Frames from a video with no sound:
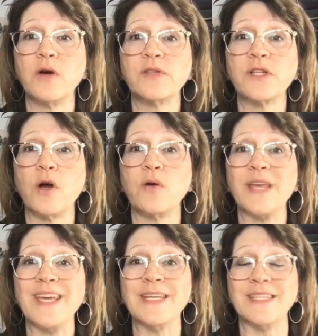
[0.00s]
host
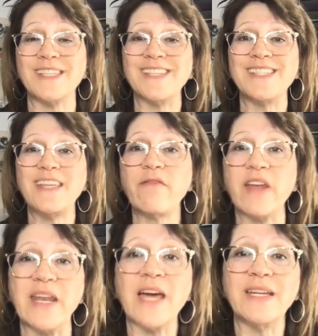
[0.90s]
code is
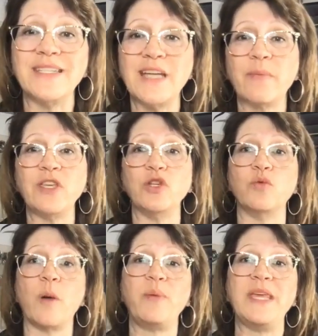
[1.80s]

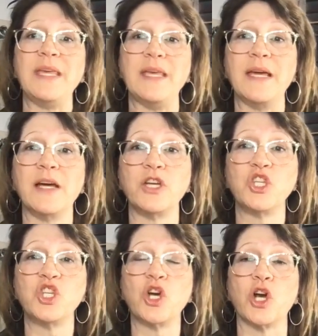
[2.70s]
7WP
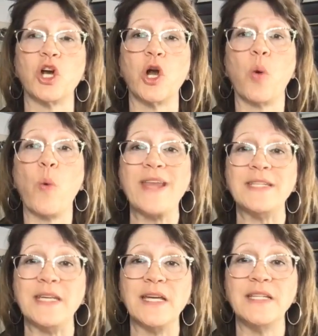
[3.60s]
Sugar,
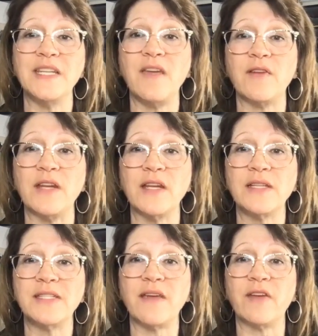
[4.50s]
Wendy, David,
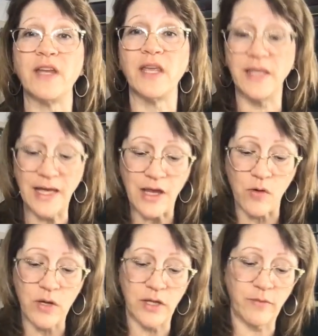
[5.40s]
7,
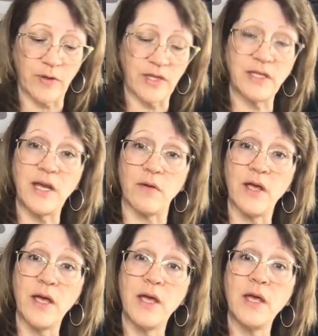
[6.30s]
yellow. Let me write that down.